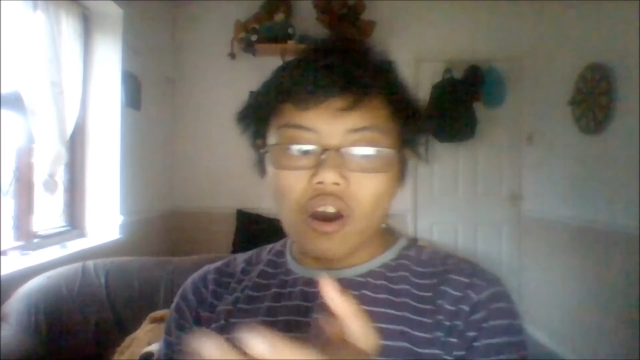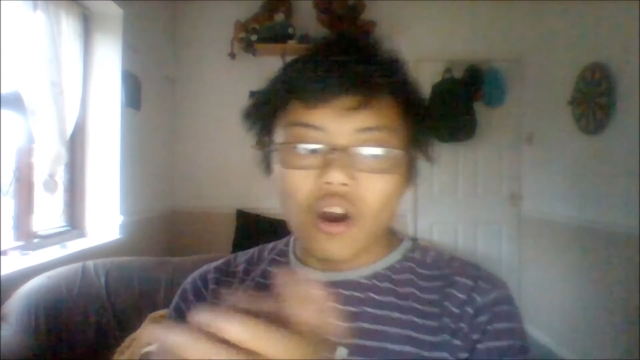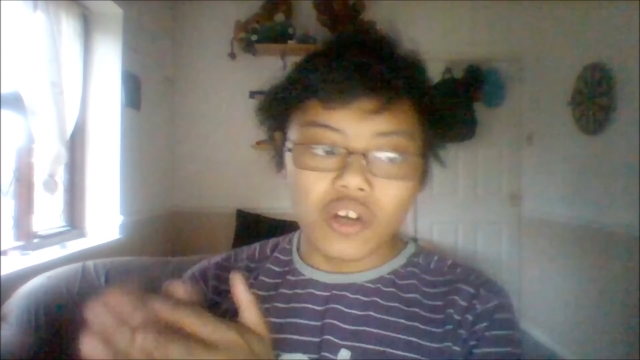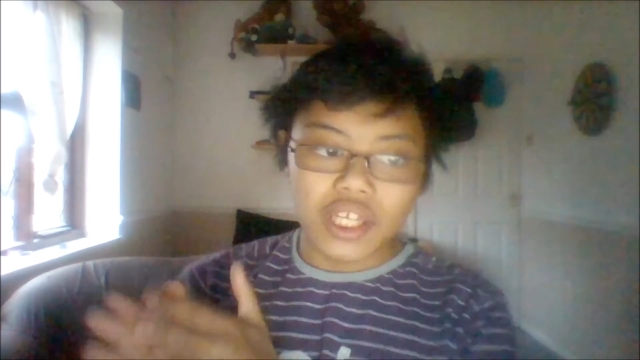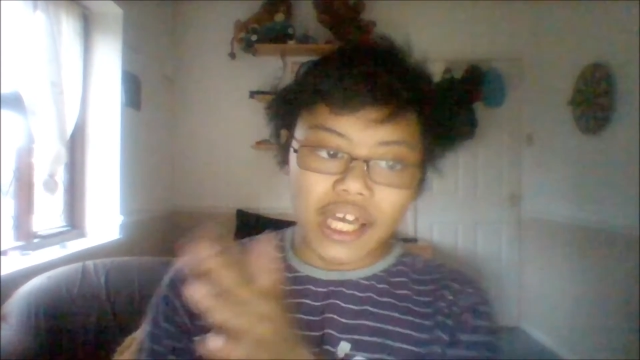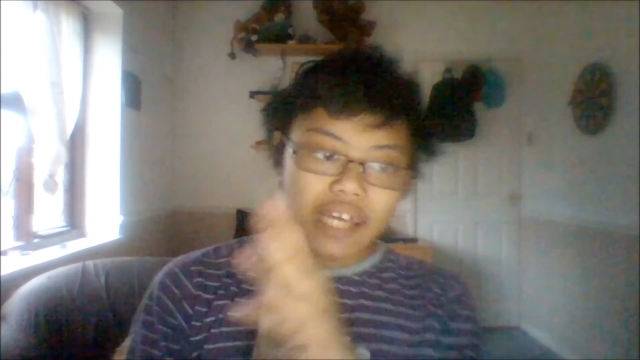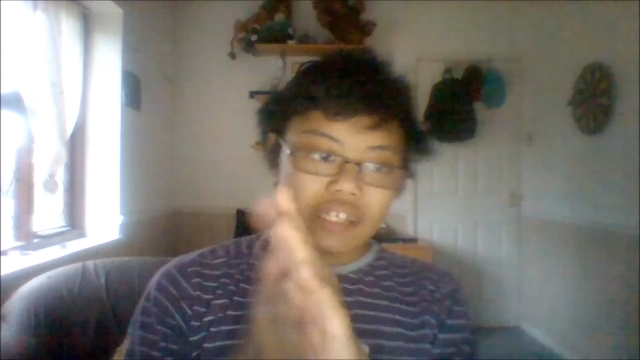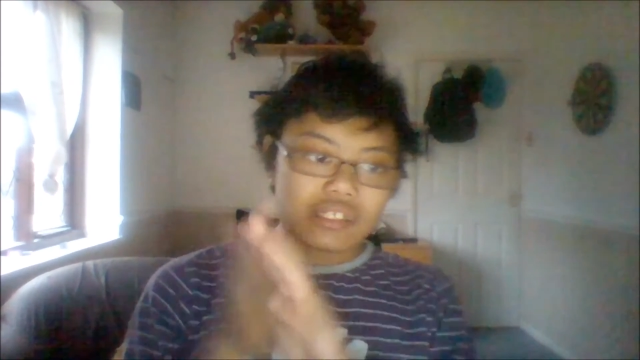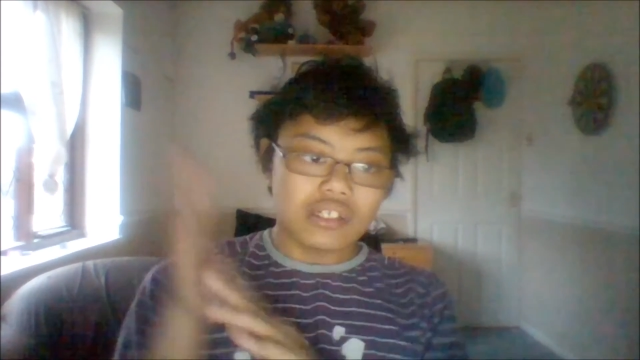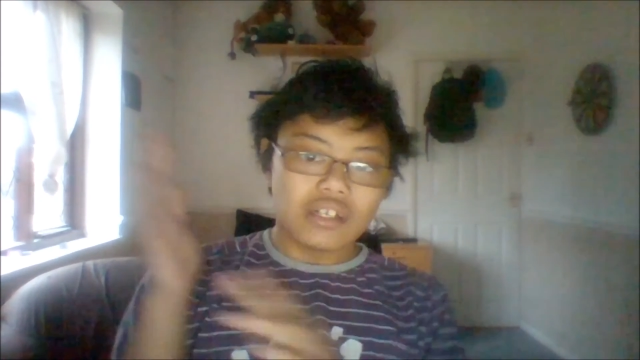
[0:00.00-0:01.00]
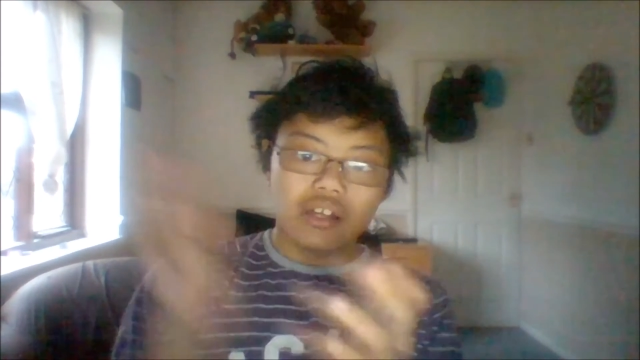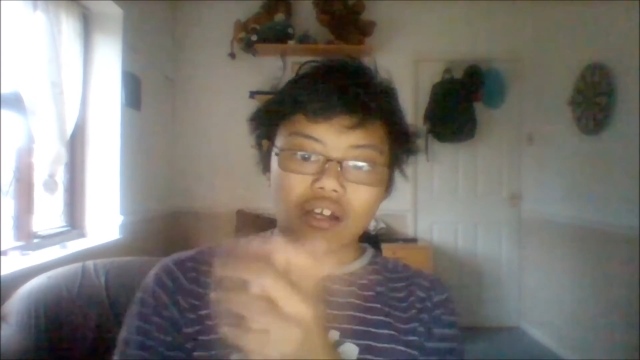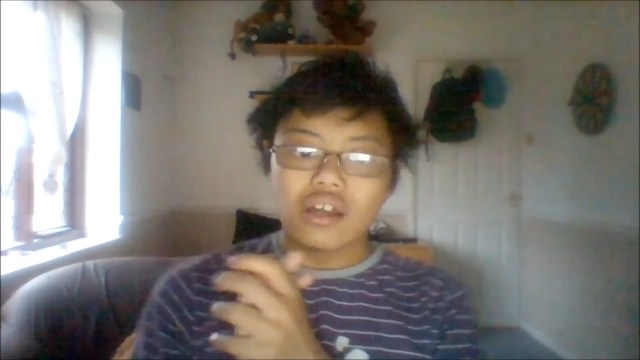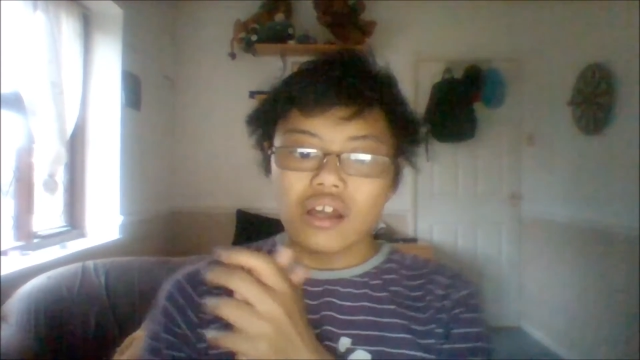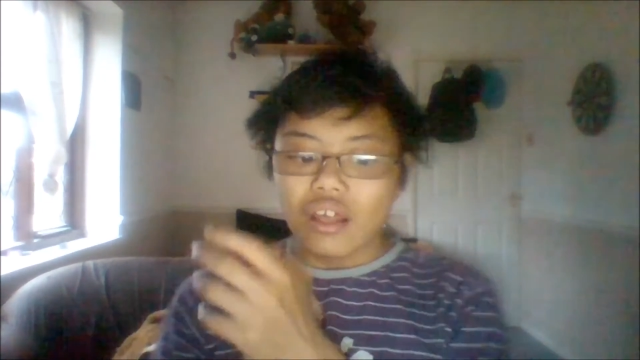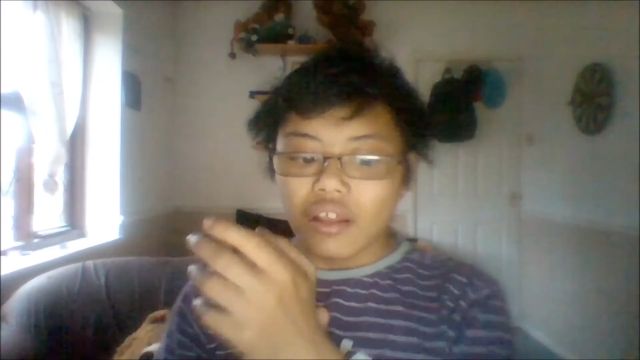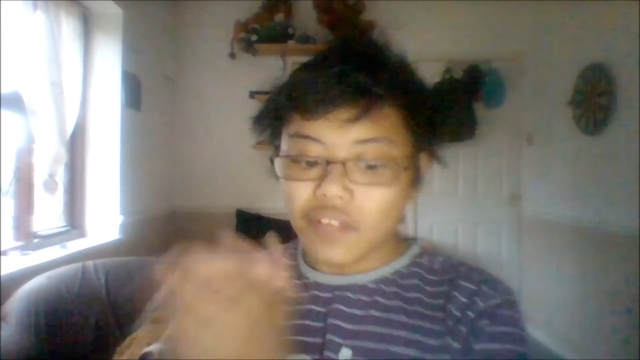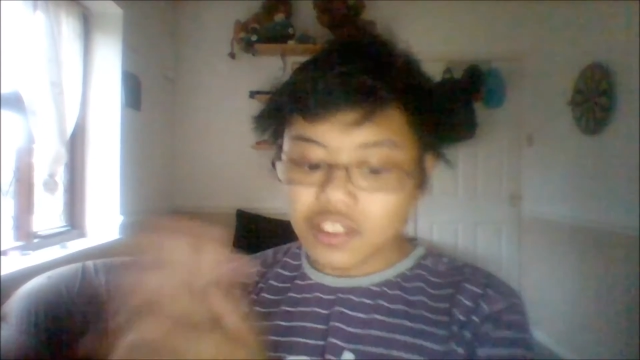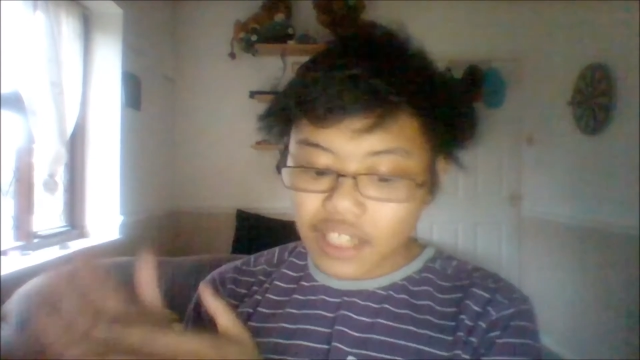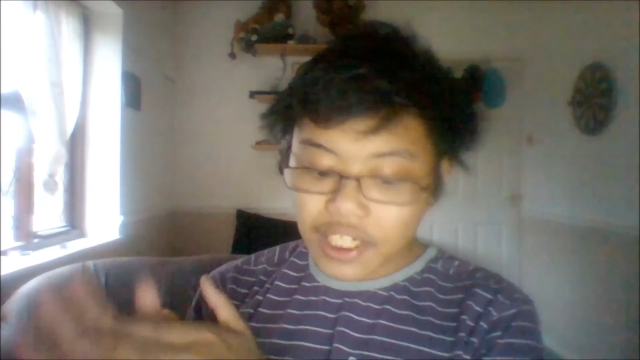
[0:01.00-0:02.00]
Okay,
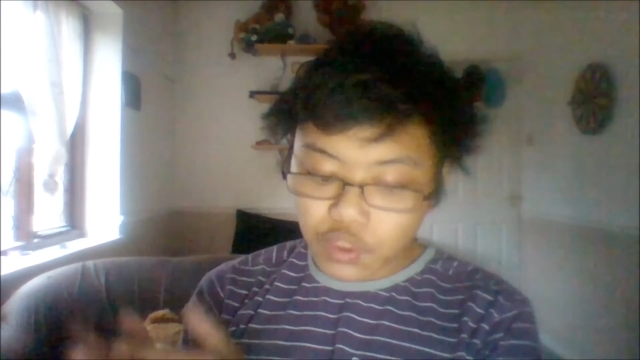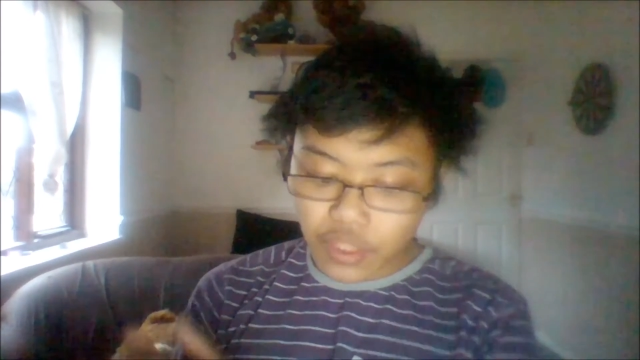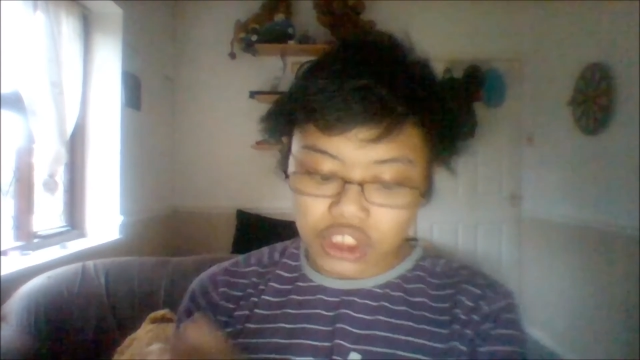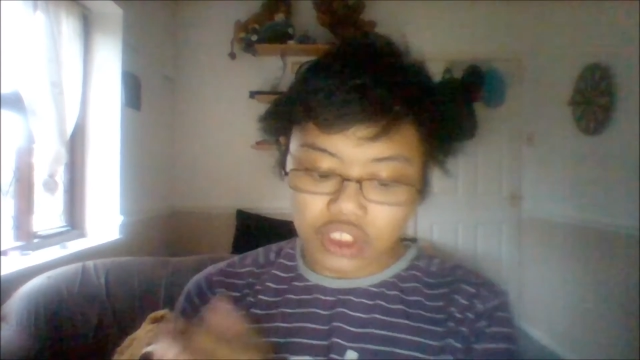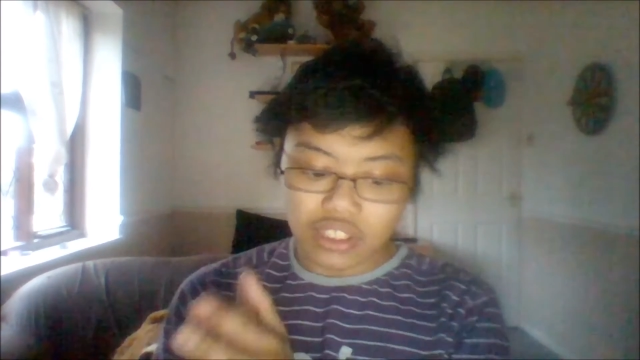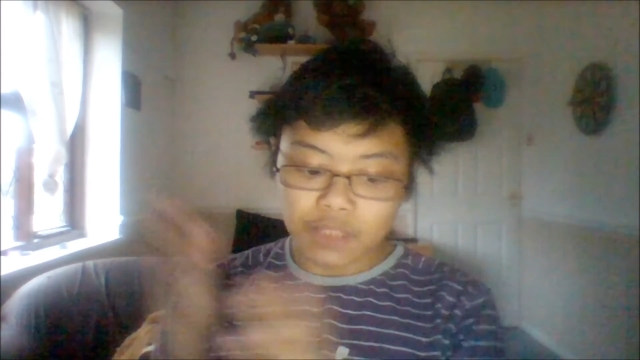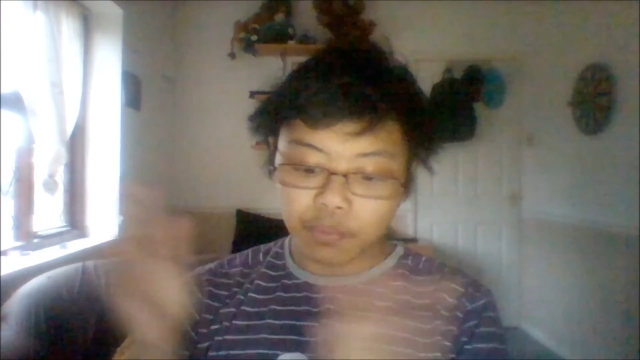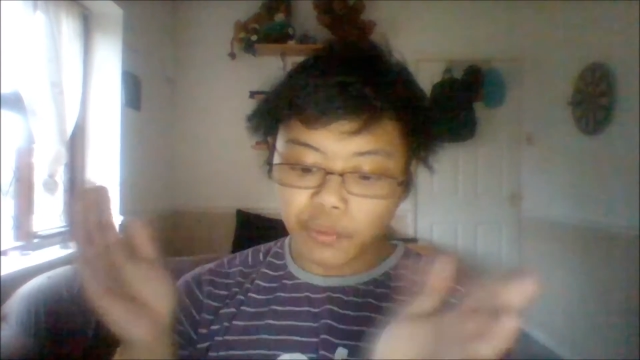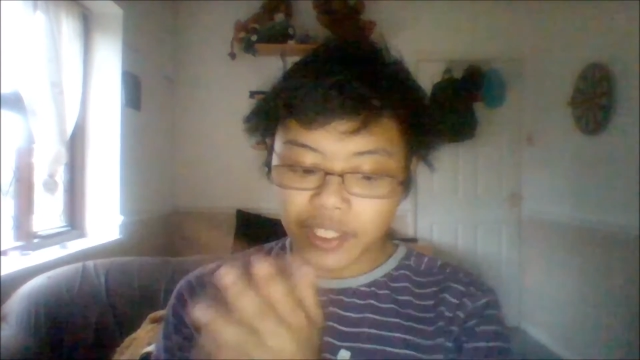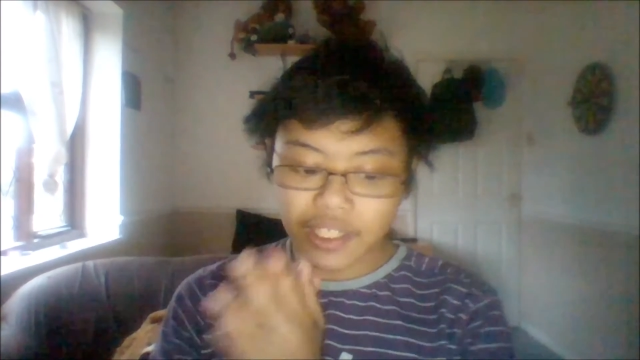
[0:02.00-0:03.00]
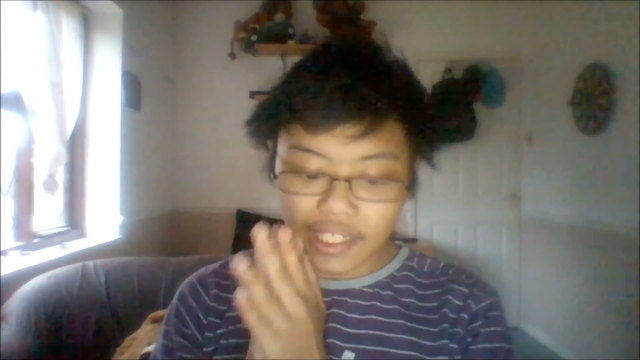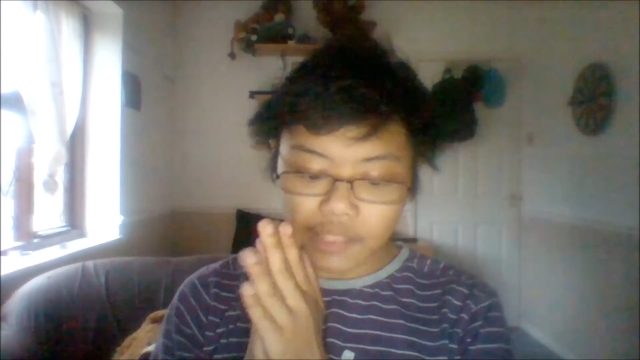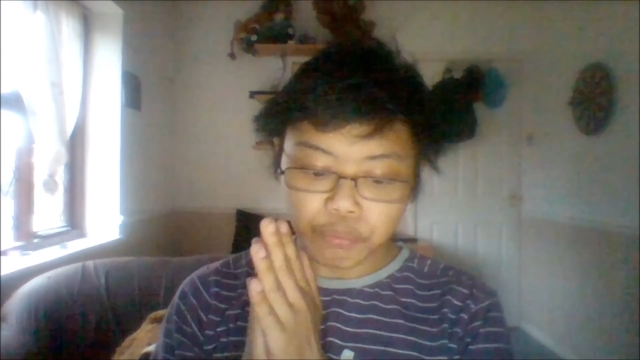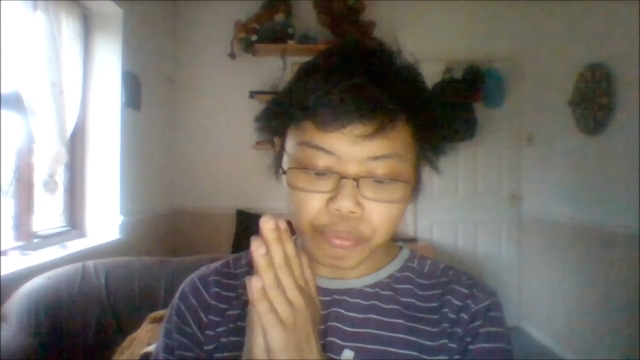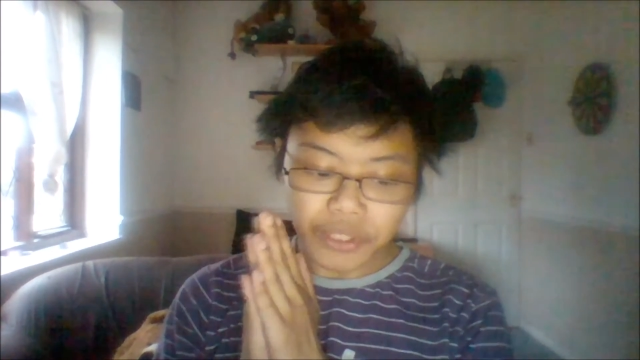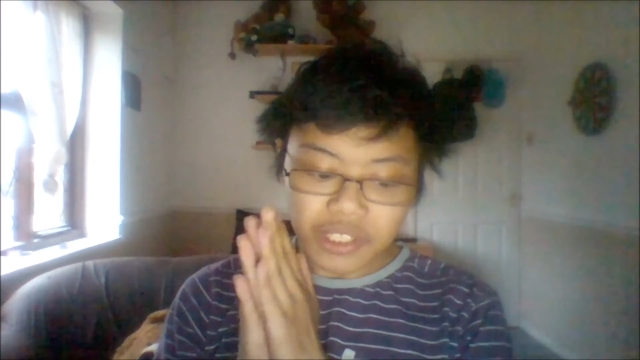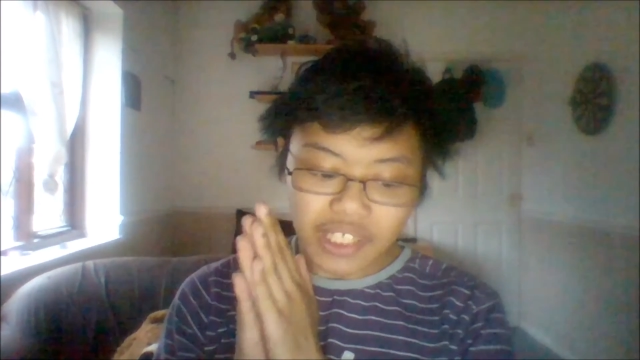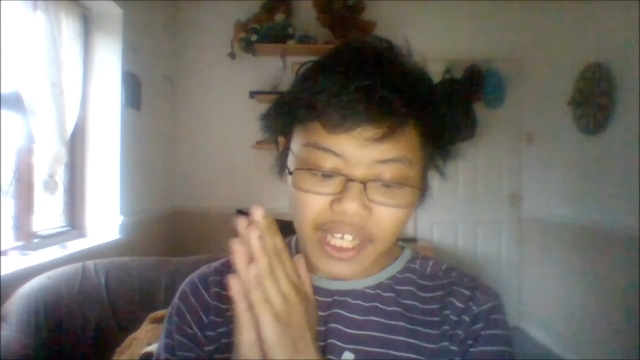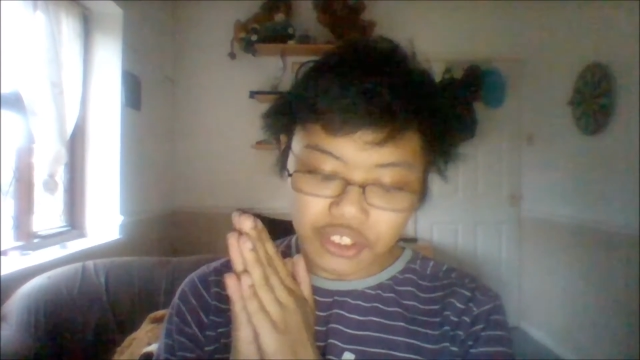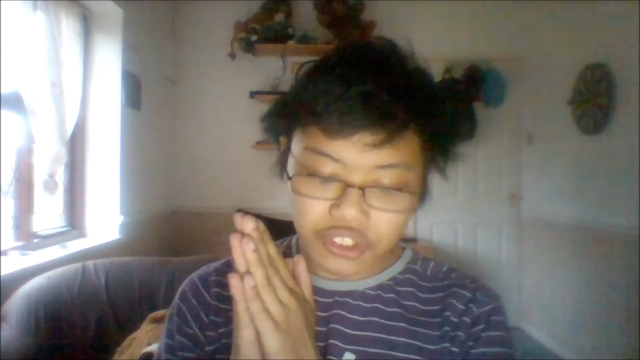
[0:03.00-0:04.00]
this next question is
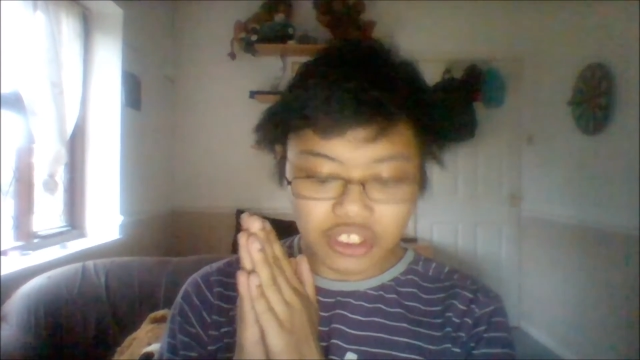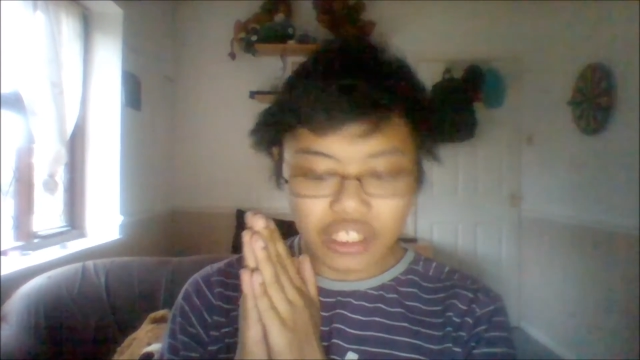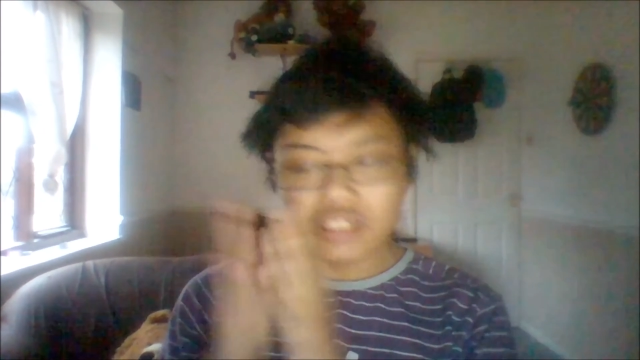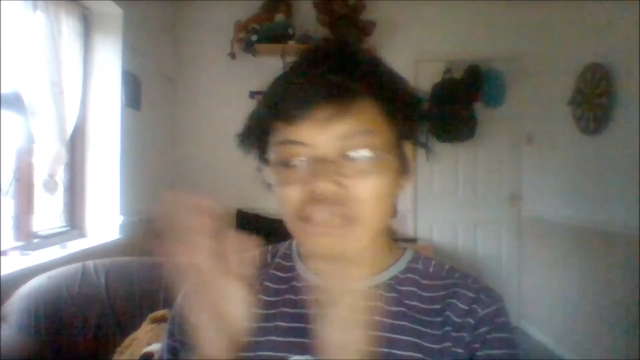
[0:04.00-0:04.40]
pretty interesting